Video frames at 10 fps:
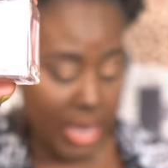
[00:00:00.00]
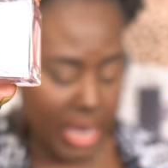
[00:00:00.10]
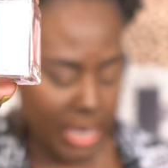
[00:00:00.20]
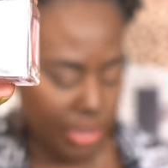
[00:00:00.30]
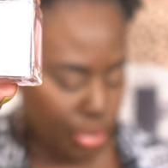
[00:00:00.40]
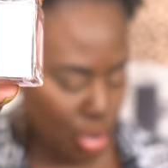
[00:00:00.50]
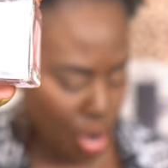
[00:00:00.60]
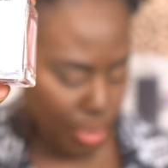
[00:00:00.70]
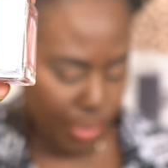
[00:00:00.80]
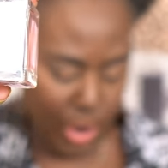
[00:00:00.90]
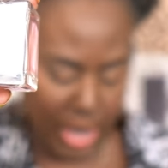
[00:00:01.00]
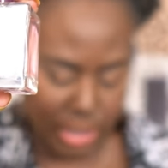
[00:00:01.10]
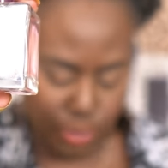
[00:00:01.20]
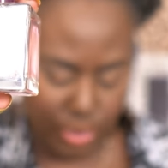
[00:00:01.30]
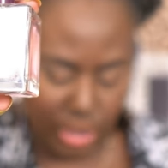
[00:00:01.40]
And the normal
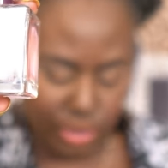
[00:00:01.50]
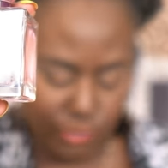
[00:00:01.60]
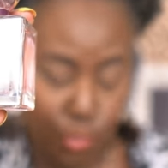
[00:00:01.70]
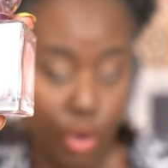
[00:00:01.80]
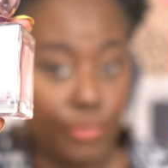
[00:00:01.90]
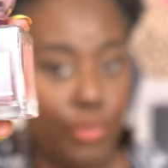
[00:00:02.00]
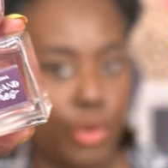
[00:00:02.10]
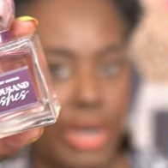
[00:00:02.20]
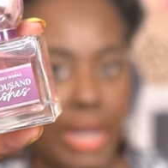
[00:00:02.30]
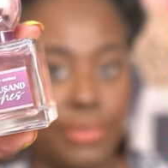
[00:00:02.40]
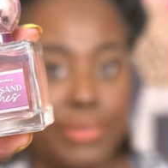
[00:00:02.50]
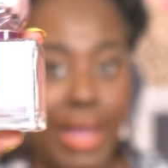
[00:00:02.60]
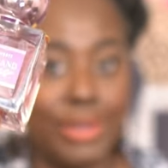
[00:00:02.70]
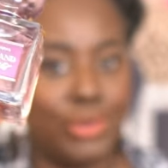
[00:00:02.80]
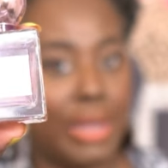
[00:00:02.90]
price was
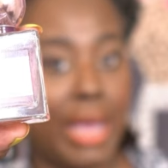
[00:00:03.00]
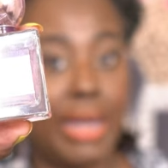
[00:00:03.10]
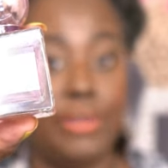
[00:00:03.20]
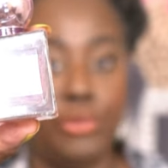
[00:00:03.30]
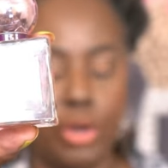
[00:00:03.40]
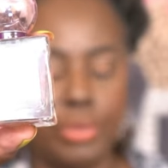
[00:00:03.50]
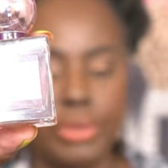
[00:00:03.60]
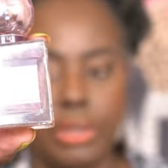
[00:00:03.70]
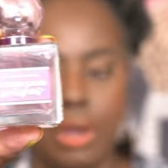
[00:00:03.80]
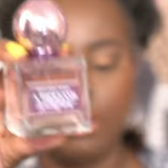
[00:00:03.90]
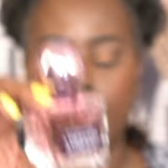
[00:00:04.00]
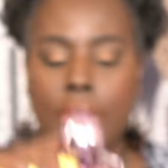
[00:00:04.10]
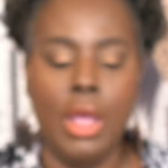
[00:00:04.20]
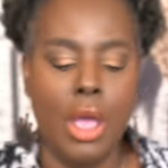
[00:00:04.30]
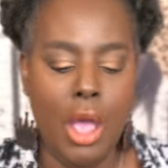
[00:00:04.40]
$44.95, so I got it at 40% off.
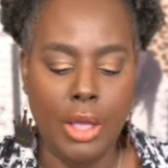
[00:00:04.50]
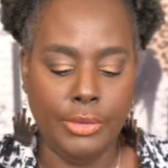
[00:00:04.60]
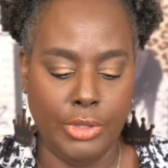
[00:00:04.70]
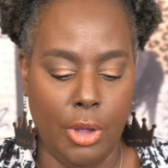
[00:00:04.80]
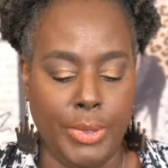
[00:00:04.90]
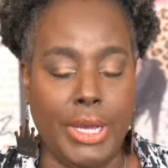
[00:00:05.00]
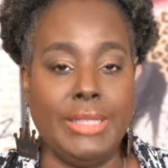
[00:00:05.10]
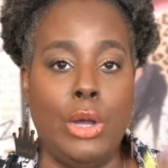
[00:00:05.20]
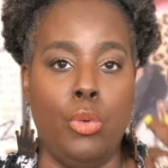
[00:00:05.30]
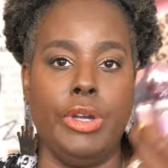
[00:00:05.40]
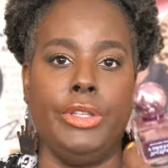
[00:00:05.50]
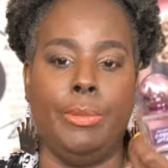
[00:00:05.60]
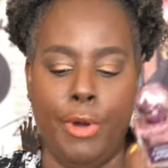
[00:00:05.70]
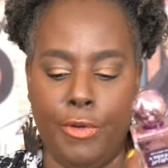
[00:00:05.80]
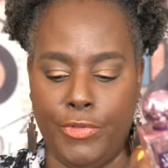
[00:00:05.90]
So because I wanted the
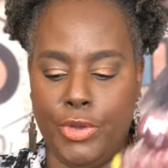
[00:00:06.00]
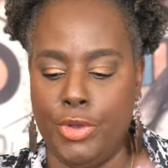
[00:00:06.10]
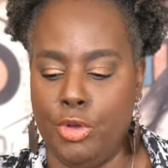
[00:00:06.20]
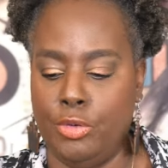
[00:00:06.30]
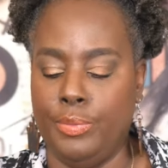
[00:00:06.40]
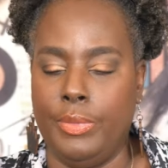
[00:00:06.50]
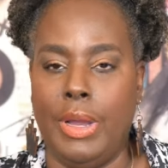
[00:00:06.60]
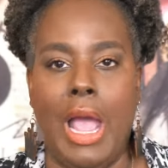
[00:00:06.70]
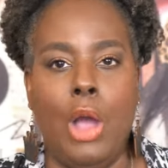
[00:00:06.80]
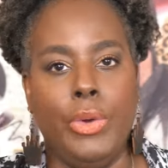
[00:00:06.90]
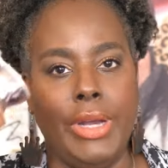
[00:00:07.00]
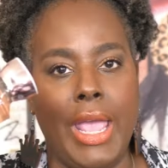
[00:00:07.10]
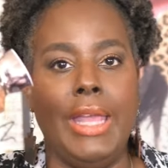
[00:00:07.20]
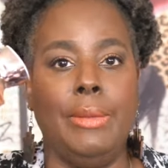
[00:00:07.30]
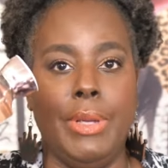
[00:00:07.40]
perfume, I went
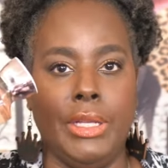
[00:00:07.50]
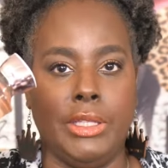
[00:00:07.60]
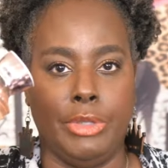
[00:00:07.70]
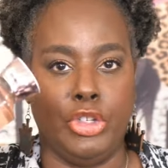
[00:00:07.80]
ahead and picked up the